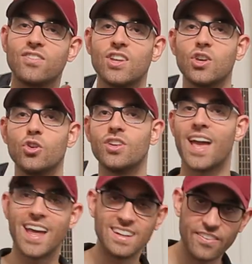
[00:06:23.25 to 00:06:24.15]
to use an
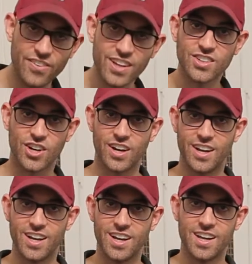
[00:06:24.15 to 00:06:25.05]
ND filter.
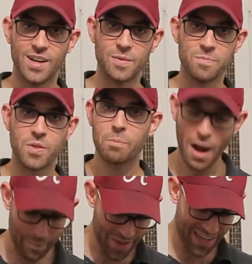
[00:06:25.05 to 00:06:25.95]
The
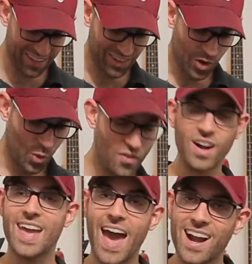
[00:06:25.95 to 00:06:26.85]
problem is, we've
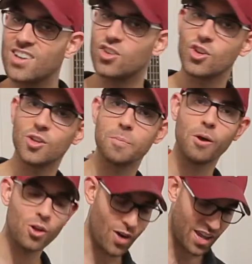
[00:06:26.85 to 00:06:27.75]
already added a circular
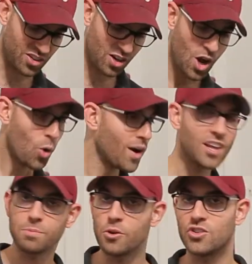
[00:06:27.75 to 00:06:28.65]
polarizer. We're not
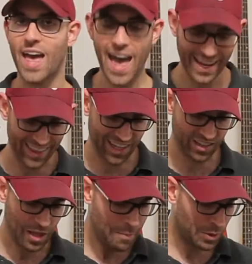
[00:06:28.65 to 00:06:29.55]
supposed to add things
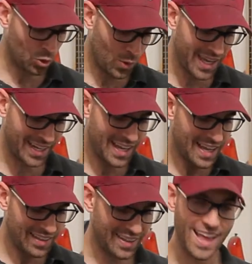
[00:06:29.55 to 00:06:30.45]
between
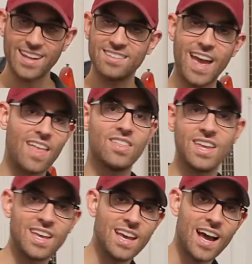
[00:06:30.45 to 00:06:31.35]
the lens and
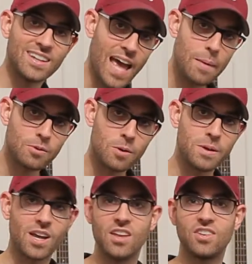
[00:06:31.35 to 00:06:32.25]
the adapter,
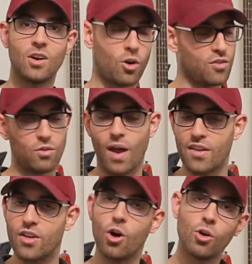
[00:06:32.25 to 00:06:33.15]
because, or rather
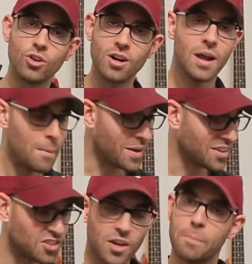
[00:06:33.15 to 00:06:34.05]
the holder, because
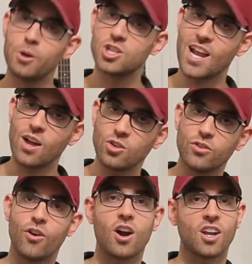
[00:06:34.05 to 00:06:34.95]
it's going to push it out too
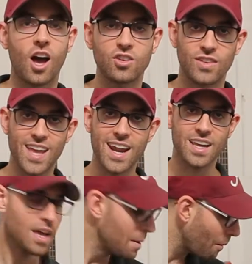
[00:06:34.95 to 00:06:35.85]
far and cause vignetting.
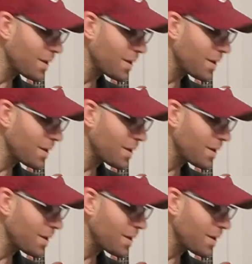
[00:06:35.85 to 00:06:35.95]
But we